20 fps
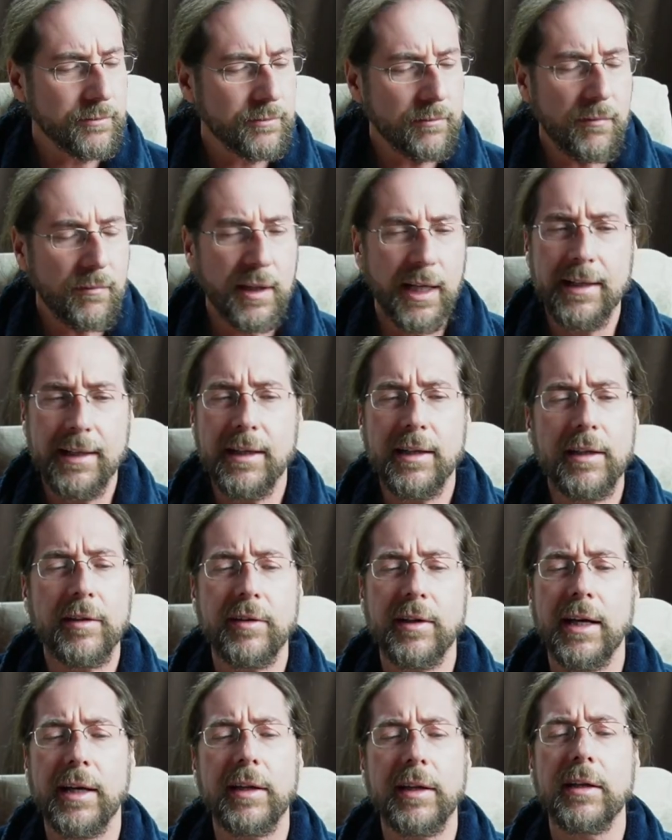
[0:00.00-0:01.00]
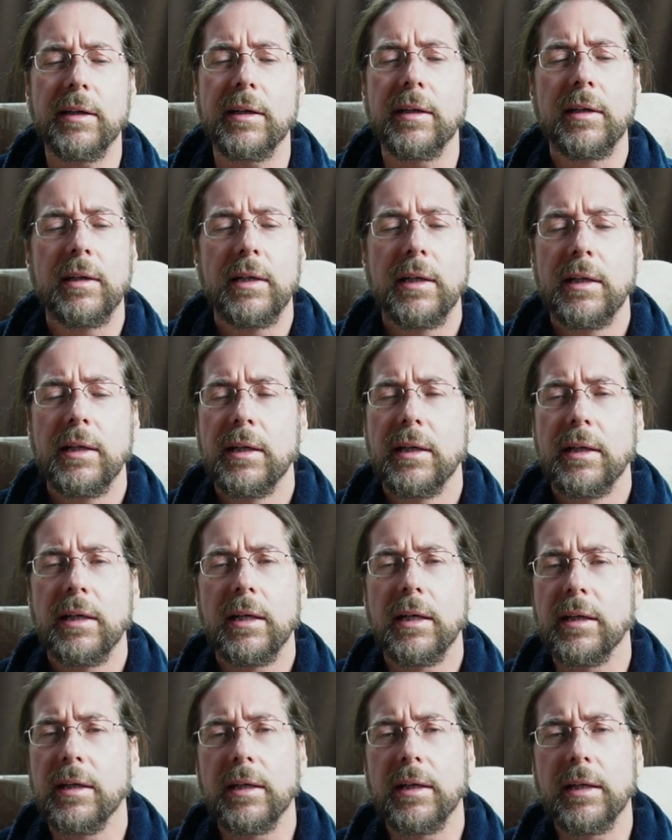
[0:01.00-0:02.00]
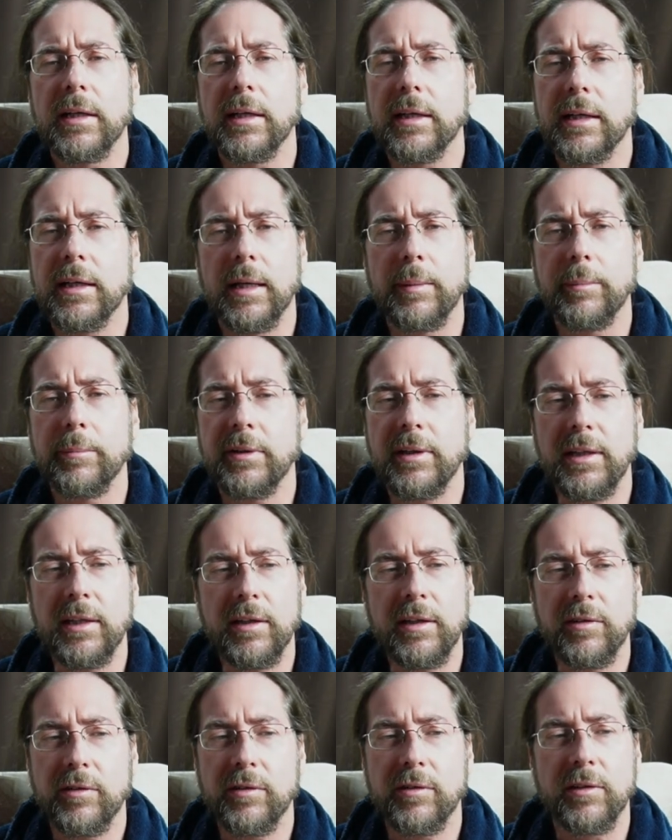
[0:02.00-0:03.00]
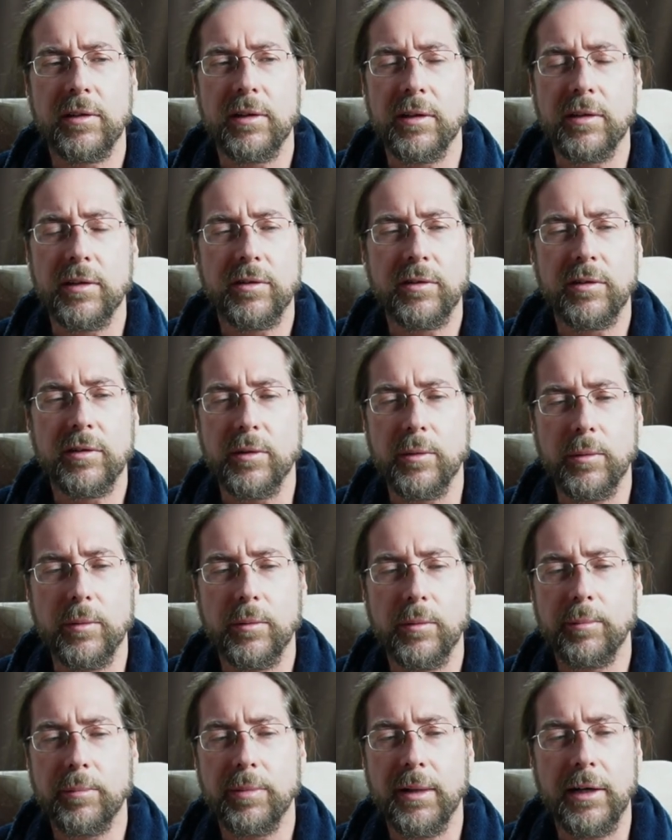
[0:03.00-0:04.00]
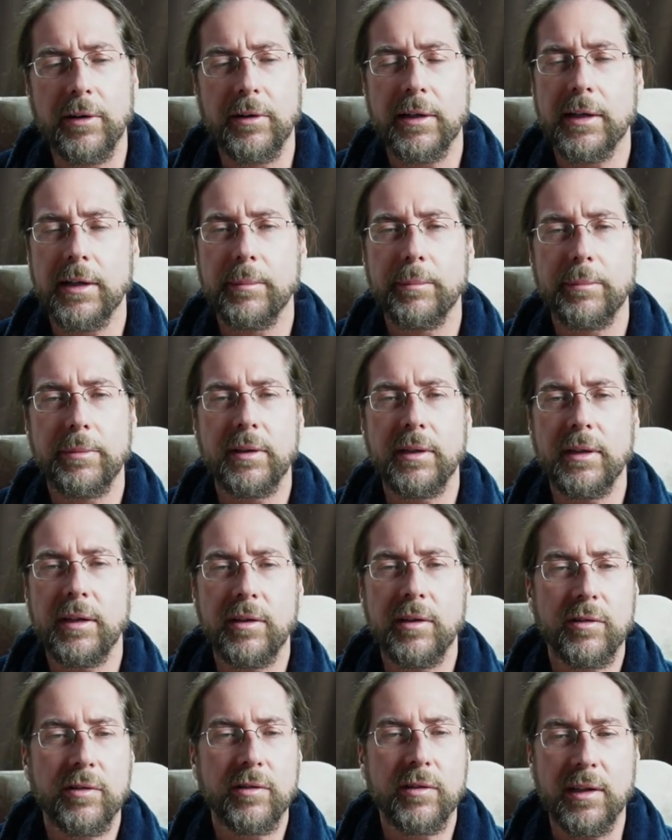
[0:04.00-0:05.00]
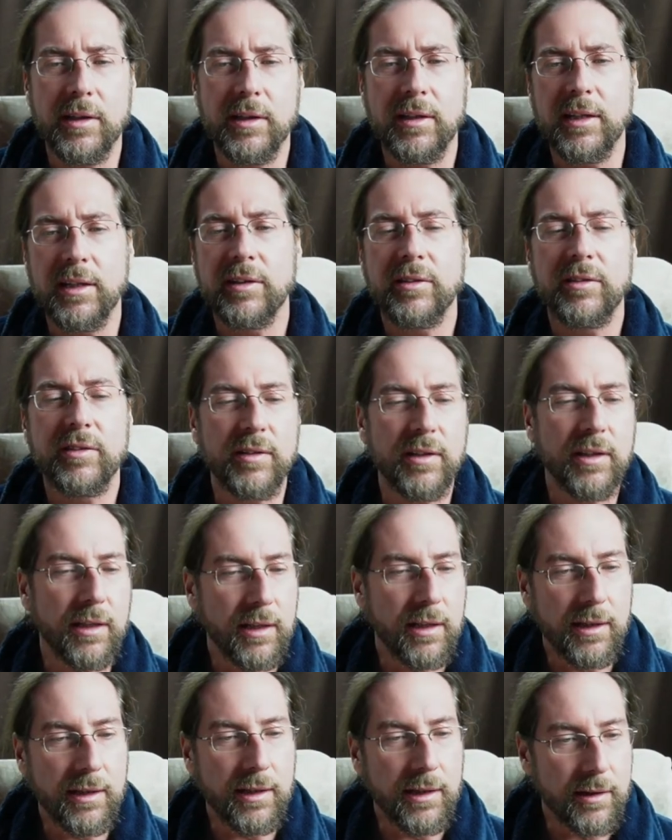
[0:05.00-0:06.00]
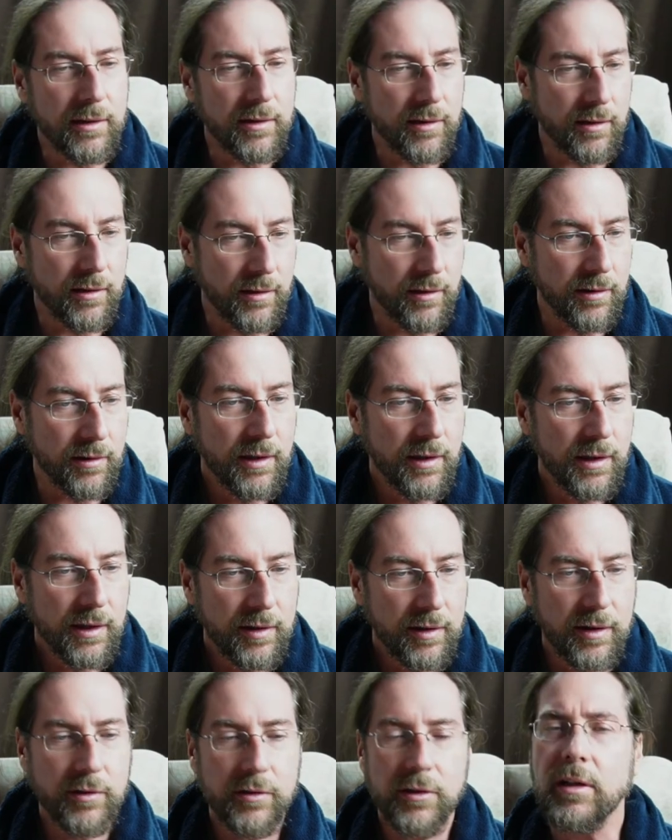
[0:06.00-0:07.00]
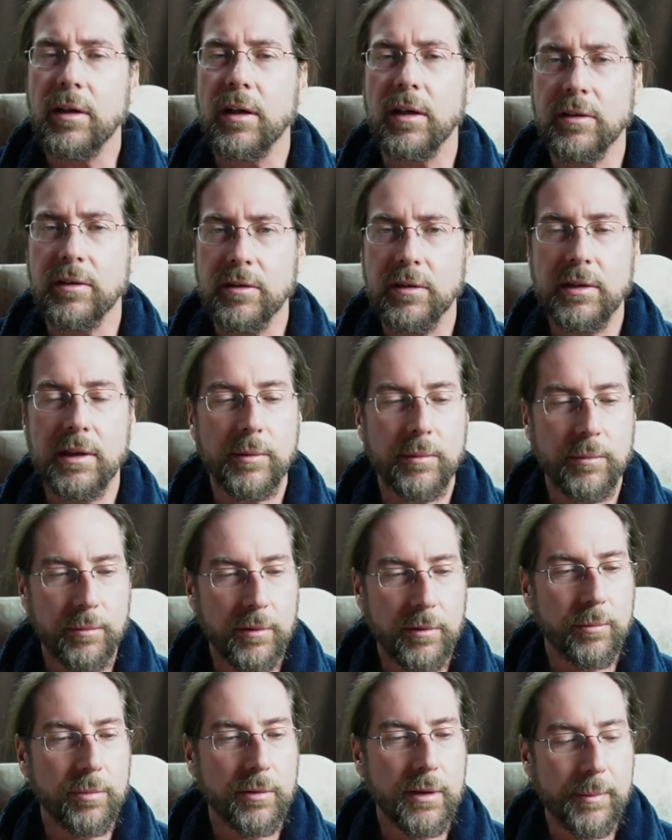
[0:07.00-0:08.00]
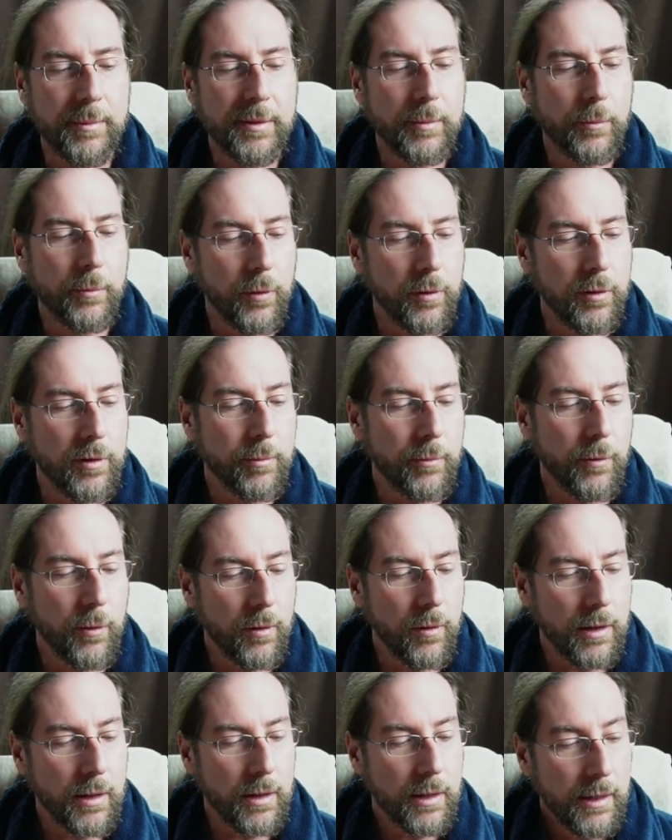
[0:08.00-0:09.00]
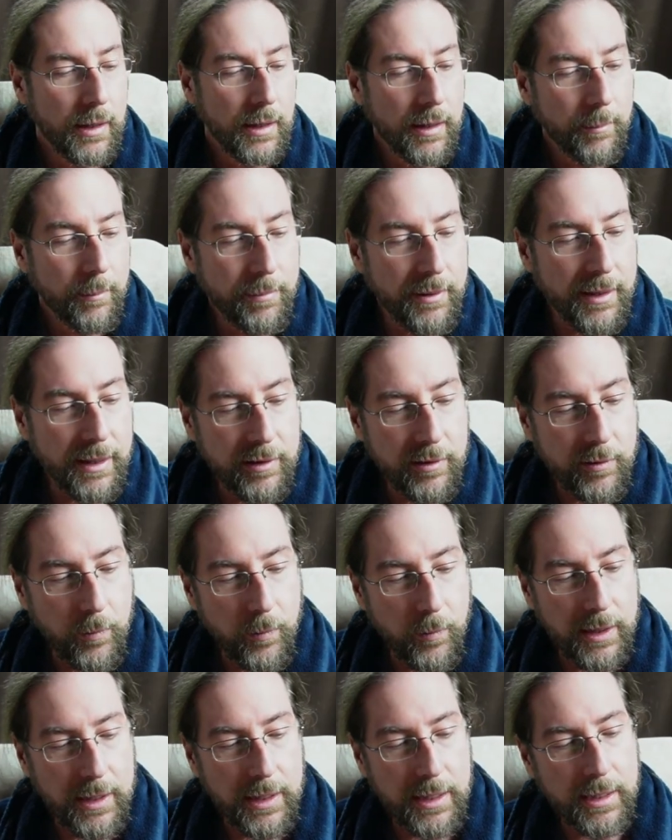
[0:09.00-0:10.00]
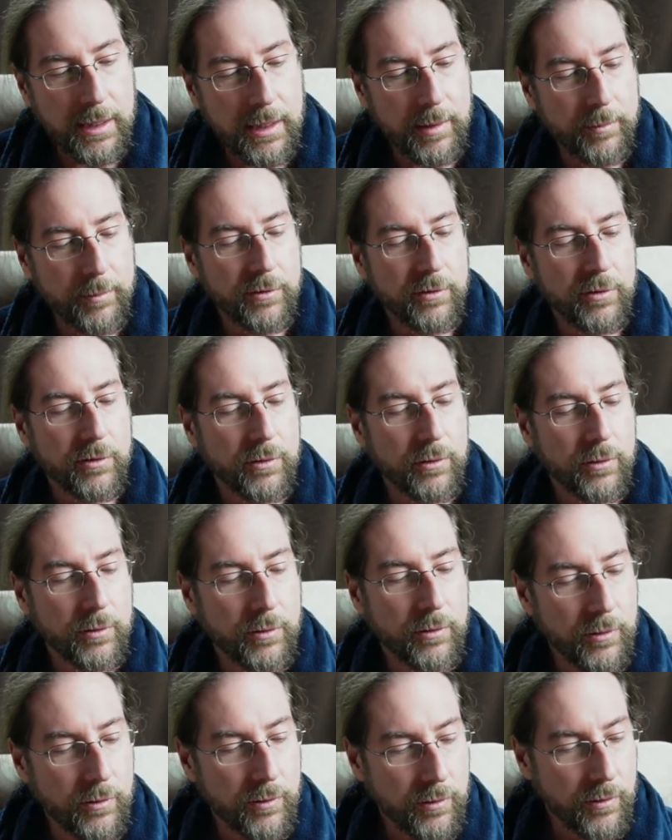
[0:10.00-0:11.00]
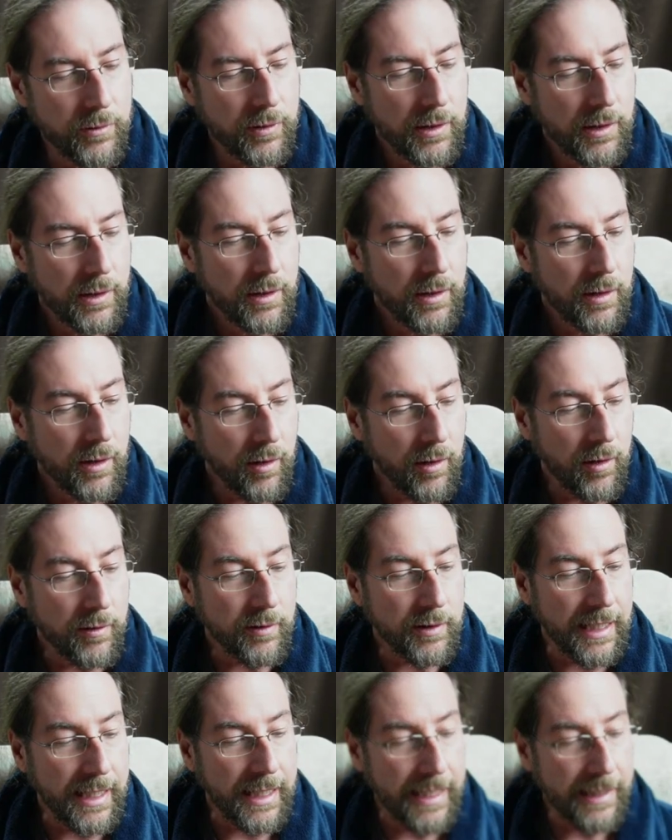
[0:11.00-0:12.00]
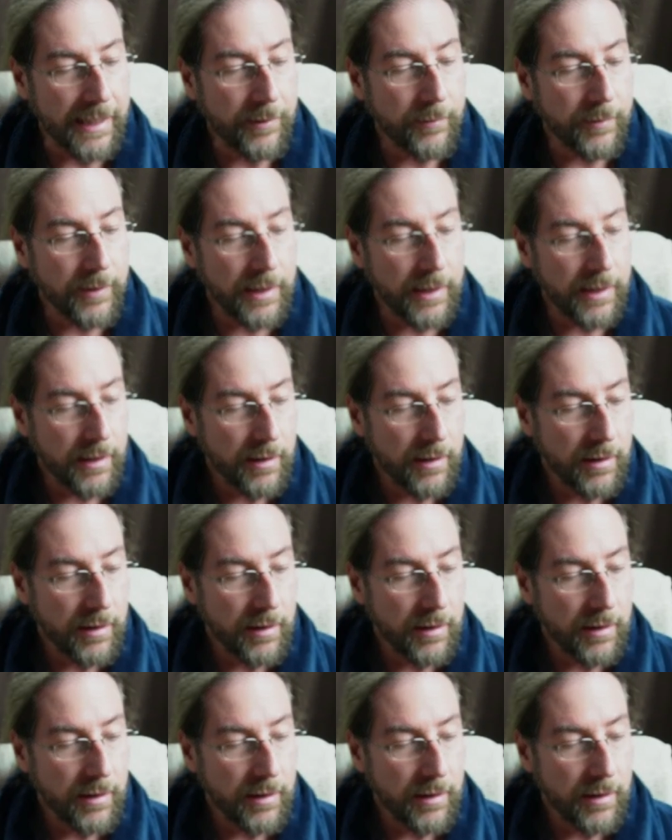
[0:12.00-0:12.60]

and then there's other uh, companies, uh, so power companies in their city that are, there's a lot. They're coming more and more, but when it comes to on the highway,